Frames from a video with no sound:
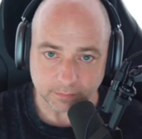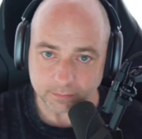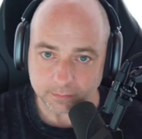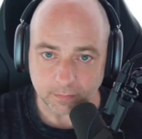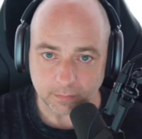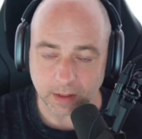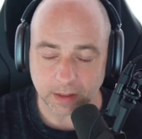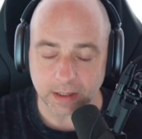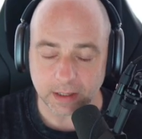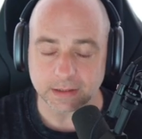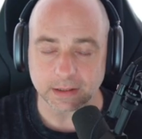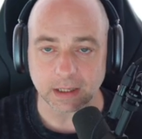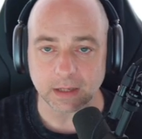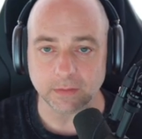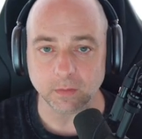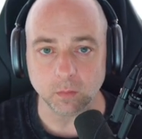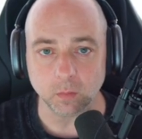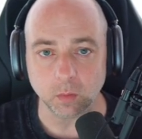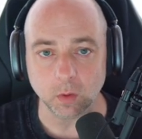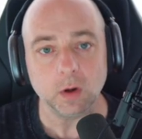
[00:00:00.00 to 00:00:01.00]
is
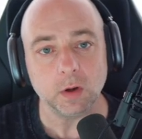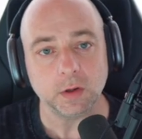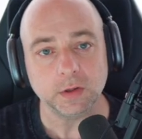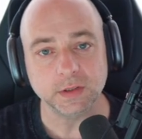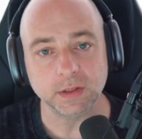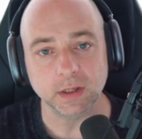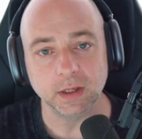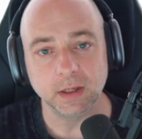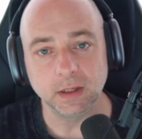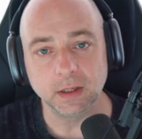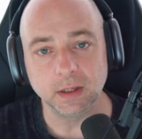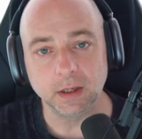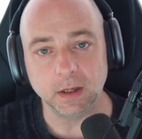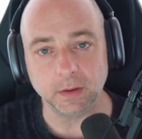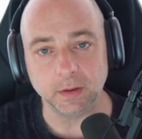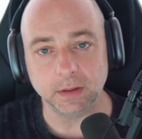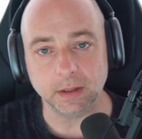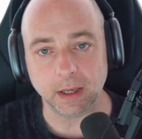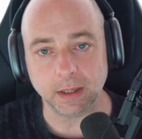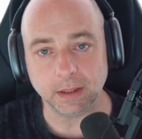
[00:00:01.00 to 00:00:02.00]
even worse.
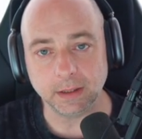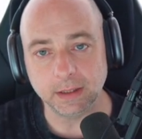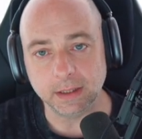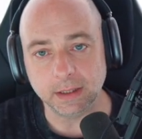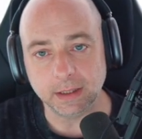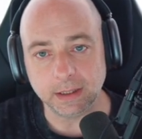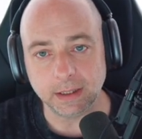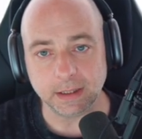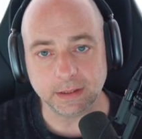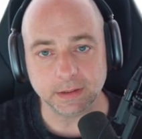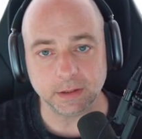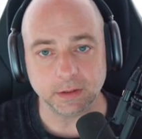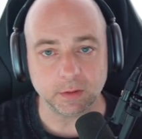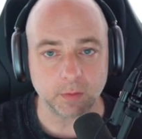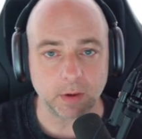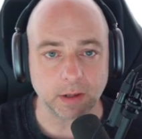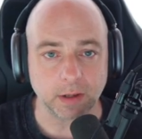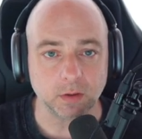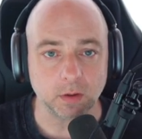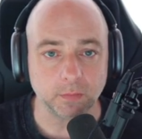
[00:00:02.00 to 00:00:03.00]
Okay, he's the
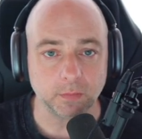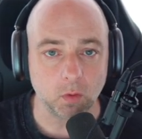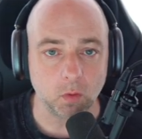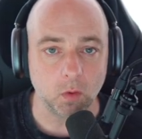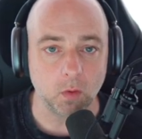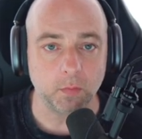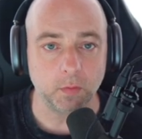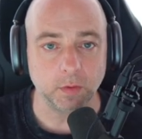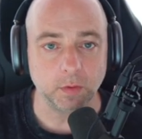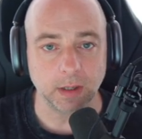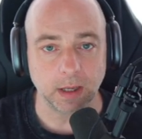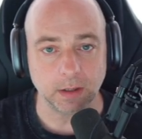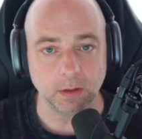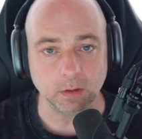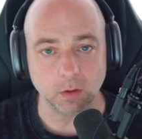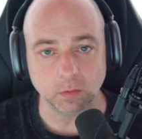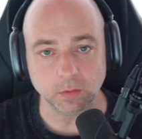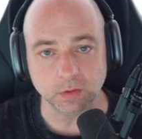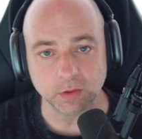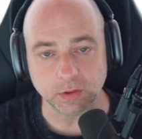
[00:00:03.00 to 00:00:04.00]
director of Orphan and
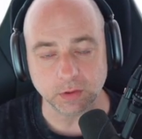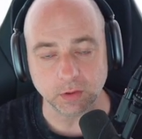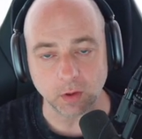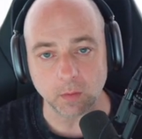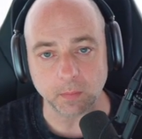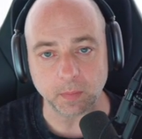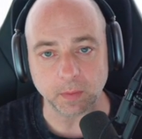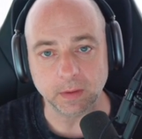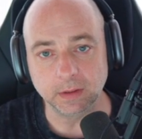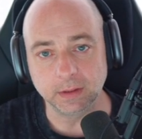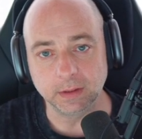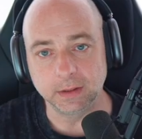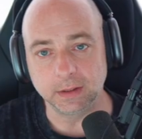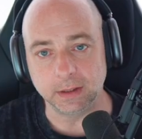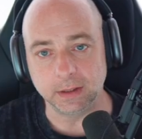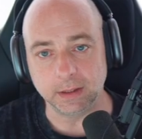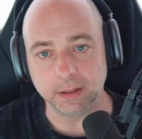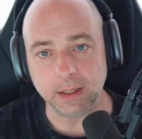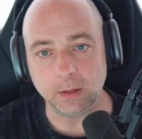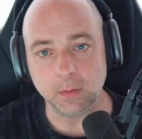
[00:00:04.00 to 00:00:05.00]
Non-Stop.
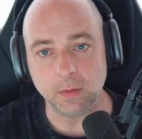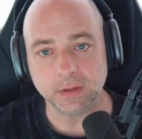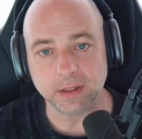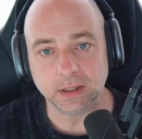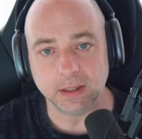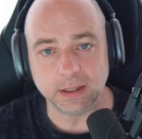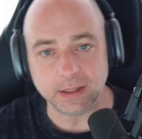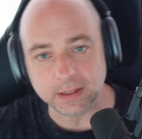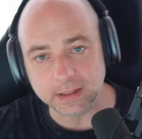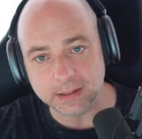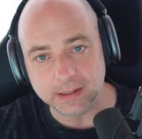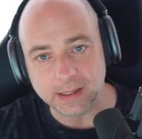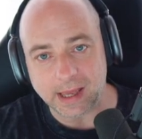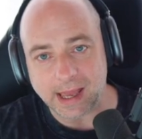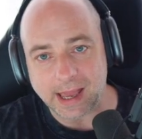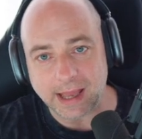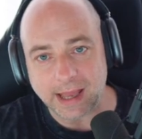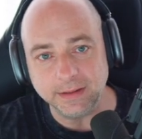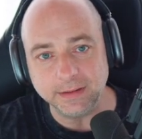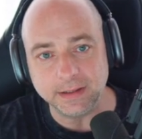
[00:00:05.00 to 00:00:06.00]
He was
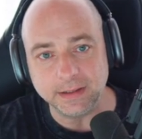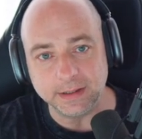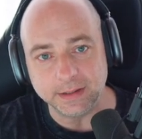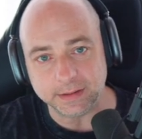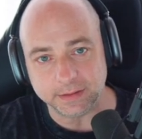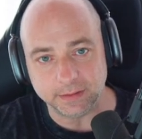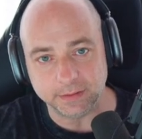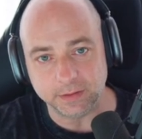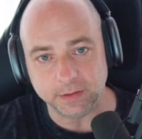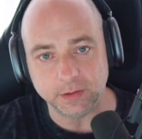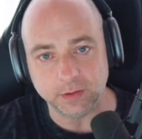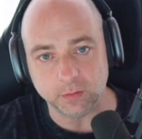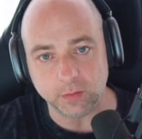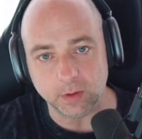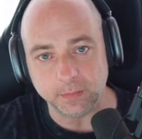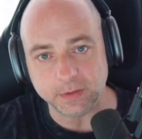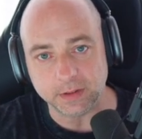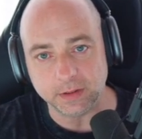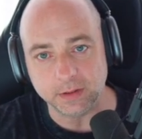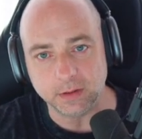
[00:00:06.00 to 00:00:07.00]
handed the
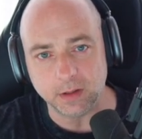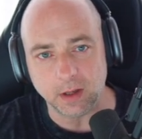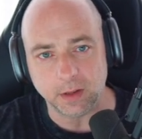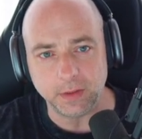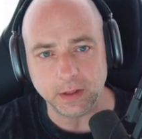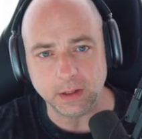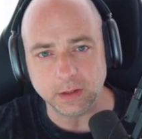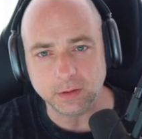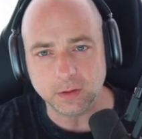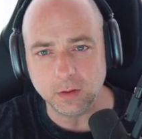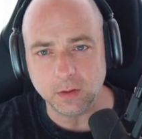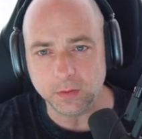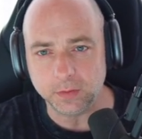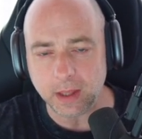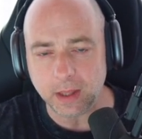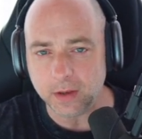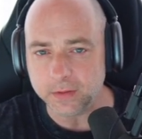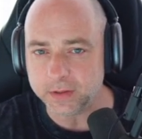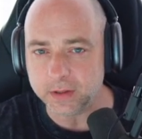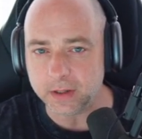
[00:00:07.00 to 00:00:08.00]
script in, I think,
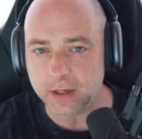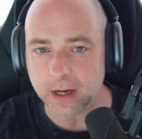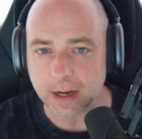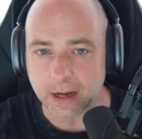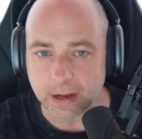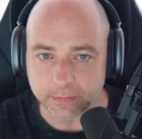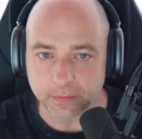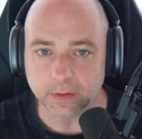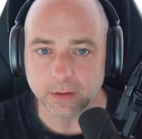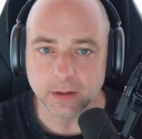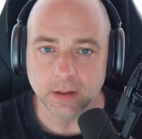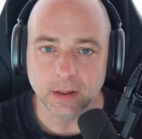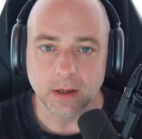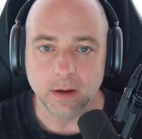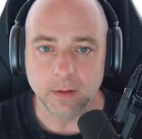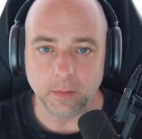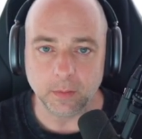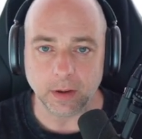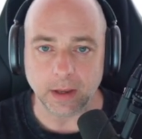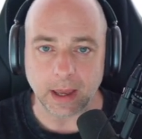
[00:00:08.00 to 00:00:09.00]
2011
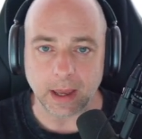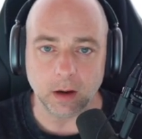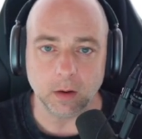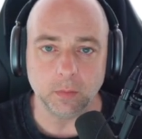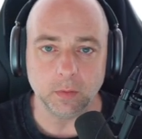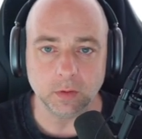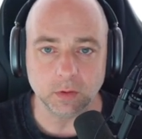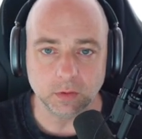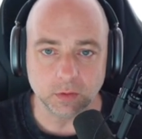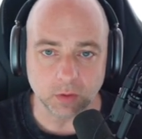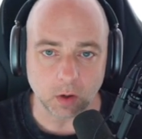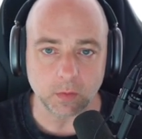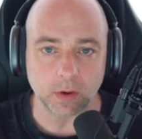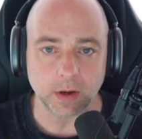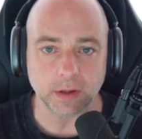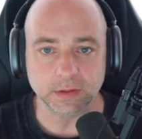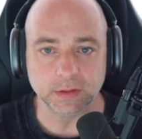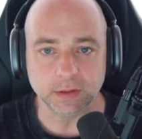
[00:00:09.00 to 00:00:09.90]
by Albert Torres,